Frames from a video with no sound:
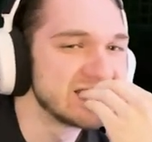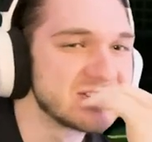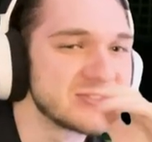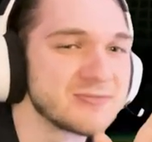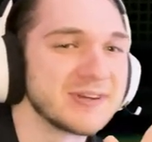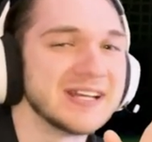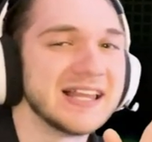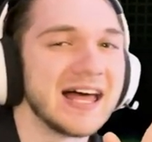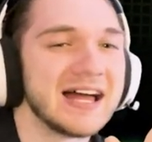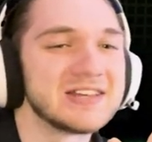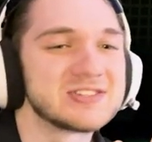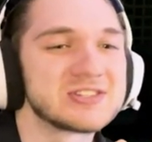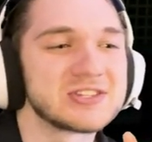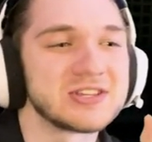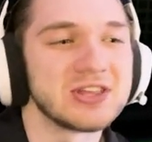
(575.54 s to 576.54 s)
I just
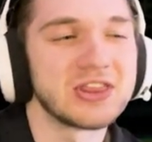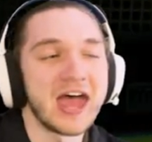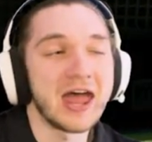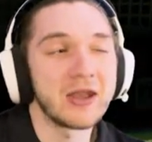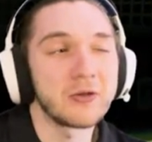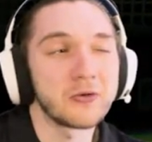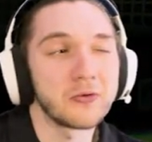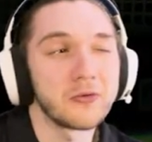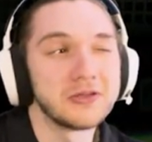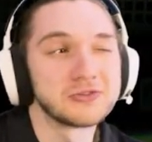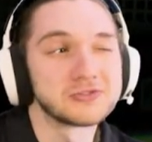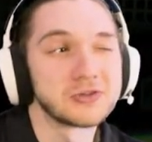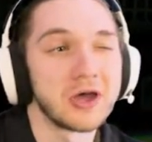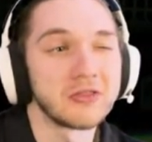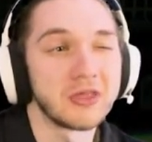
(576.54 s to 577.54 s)
realized that
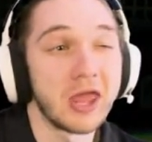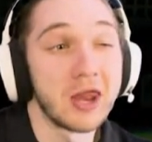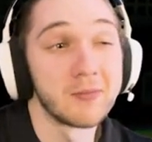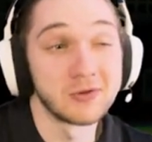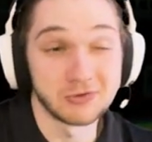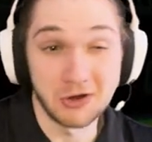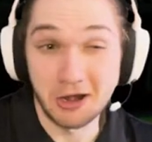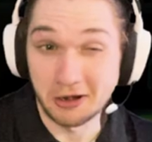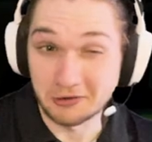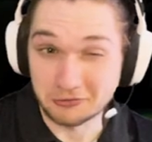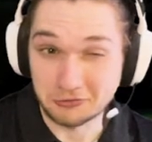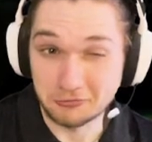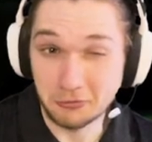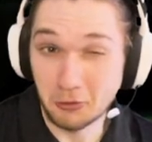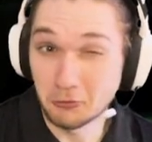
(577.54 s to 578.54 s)
is not the
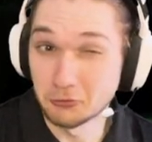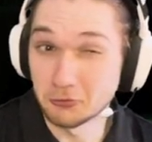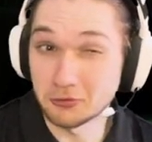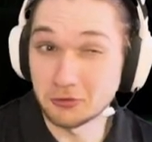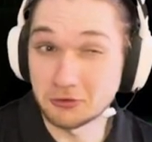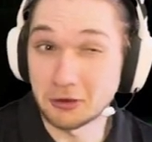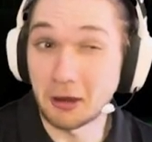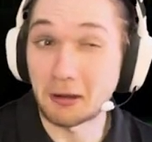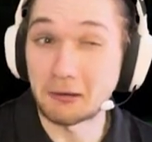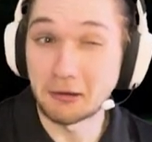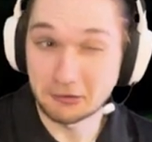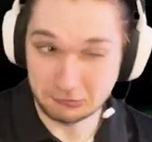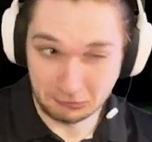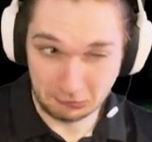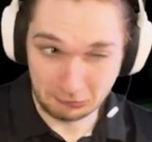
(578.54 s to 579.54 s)
animatronics. Those are the
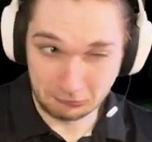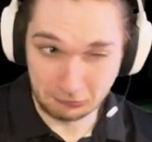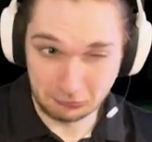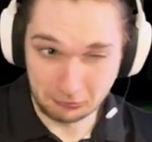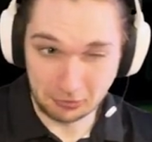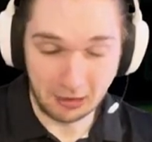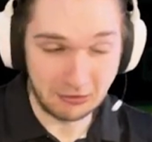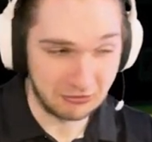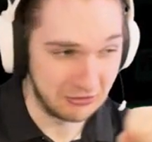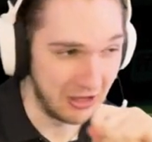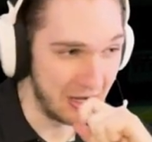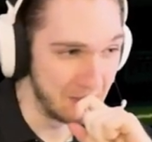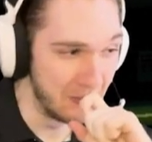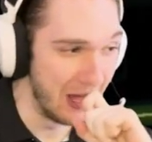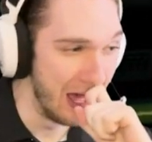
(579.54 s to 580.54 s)
technicians that stayed